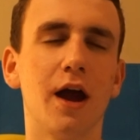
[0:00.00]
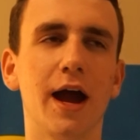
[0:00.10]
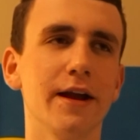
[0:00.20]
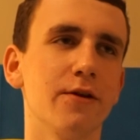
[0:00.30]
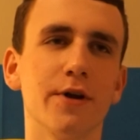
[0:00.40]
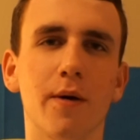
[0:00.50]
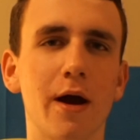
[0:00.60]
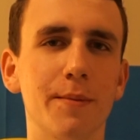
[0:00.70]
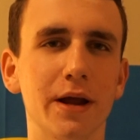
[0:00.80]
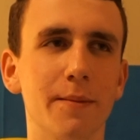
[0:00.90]
I don't know
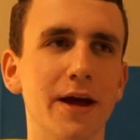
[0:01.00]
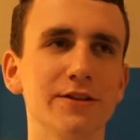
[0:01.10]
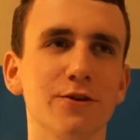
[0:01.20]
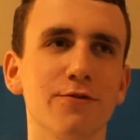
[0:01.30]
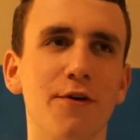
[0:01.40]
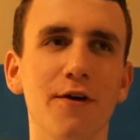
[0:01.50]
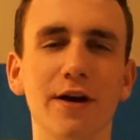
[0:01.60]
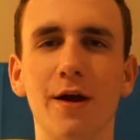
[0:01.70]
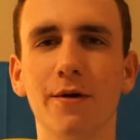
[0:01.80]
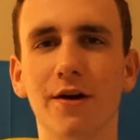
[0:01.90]
how many I met so
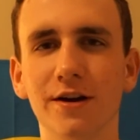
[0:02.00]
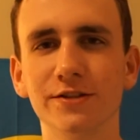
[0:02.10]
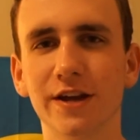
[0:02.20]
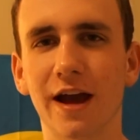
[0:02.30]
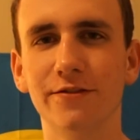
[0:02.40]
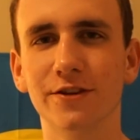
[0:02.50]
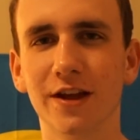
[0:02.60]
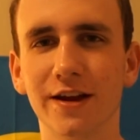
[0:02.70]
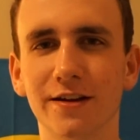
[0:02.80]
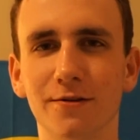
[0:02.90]
far, and I would honestly have to
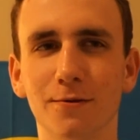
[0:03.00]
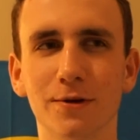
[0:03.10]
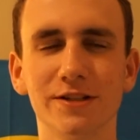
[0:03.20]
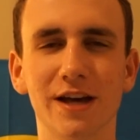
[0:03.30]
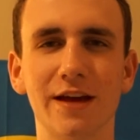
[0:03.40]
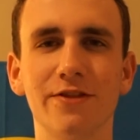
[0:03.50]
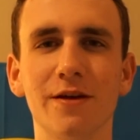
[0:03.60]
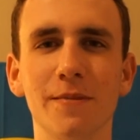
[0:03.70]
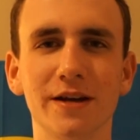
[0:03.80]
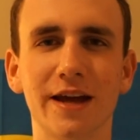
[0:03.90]
like recite
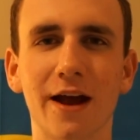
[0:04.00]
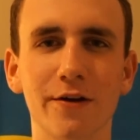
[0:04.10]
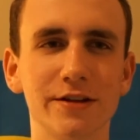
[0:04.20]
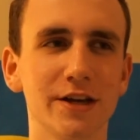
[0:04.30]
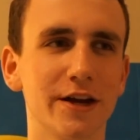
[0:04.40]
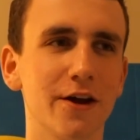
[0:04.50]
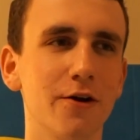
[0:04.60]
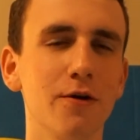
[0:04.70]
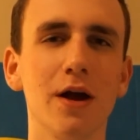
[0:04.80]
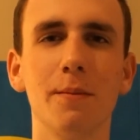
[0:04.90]
them and count as I
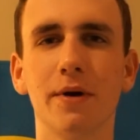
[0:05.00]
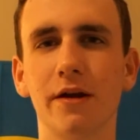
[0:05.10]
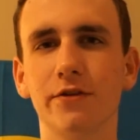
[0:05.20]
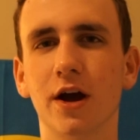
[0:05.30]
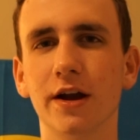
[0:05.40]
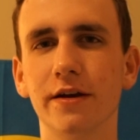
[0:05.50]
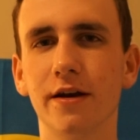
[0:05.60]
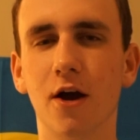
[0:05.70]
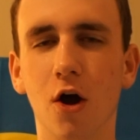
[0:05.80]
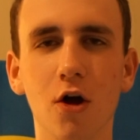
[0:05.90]
go, but I've
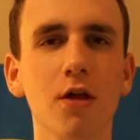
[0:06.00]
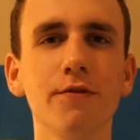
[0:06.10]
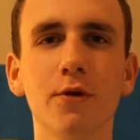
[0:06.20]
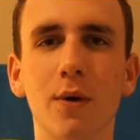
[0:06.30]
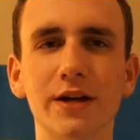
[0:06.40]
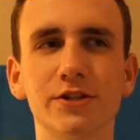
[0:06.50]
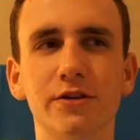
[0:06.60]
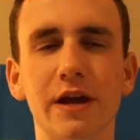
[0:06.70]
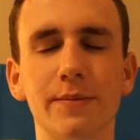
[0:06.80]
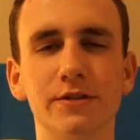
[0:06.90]
gotten all of the
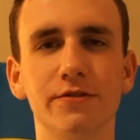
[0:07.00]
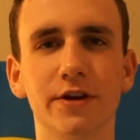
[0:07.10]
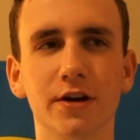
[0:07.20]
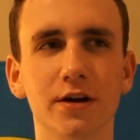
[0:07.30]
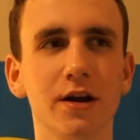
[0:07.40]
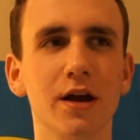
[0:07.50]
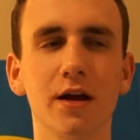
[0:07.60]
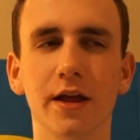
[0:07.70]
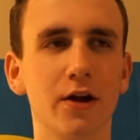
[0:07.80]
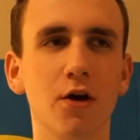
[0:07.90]
Western Hemisphere,
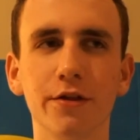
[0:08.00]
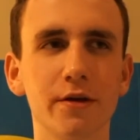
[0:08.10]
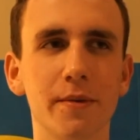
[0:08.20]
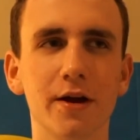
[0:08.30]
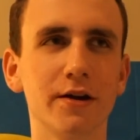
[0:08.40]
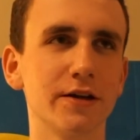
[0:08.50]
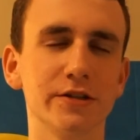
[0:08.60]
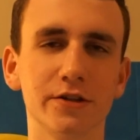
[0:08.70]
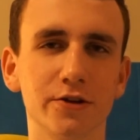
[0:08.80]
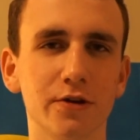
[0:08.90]
like all of the Americas
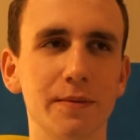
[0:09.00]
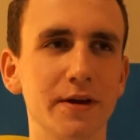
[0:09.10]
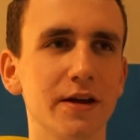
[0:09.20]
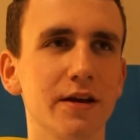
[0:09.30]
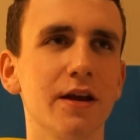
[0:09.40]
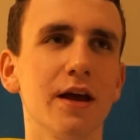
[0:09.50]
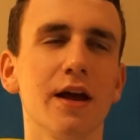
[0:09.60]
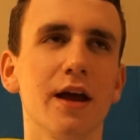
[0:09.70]
and the Caribbean,